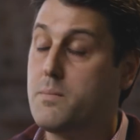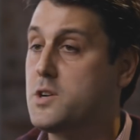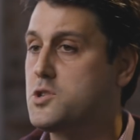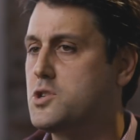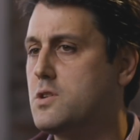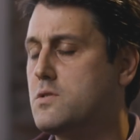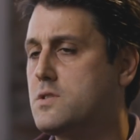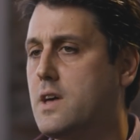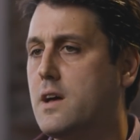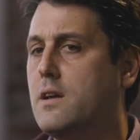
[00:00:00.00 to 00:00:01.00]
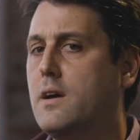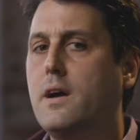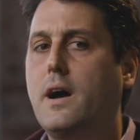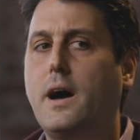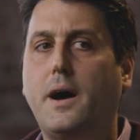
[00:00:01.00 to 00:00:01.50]
of the best geos that...
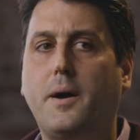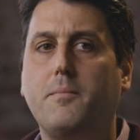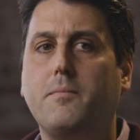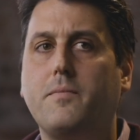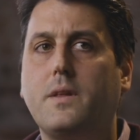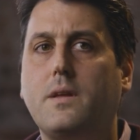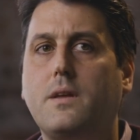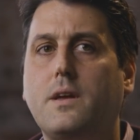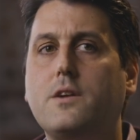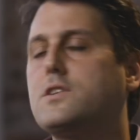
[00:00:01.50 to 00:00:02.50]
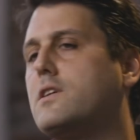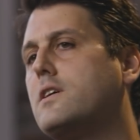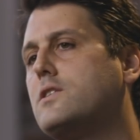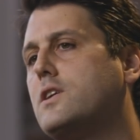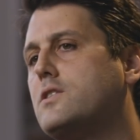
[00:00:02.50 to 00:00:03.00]
Here's
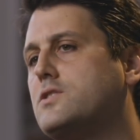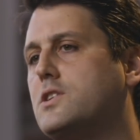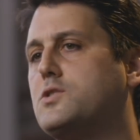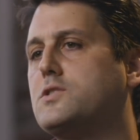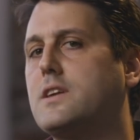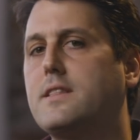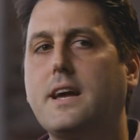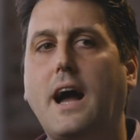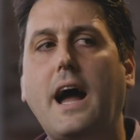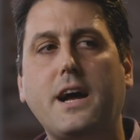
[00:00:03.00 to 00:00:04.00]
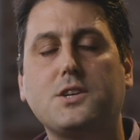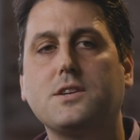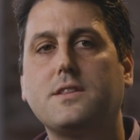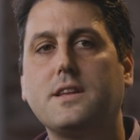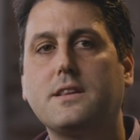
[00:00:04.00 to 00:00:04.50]
an interesting thing. I
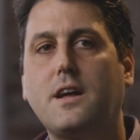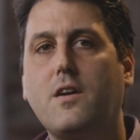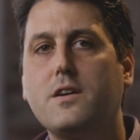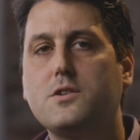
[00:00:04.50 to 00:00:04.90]
actually think that our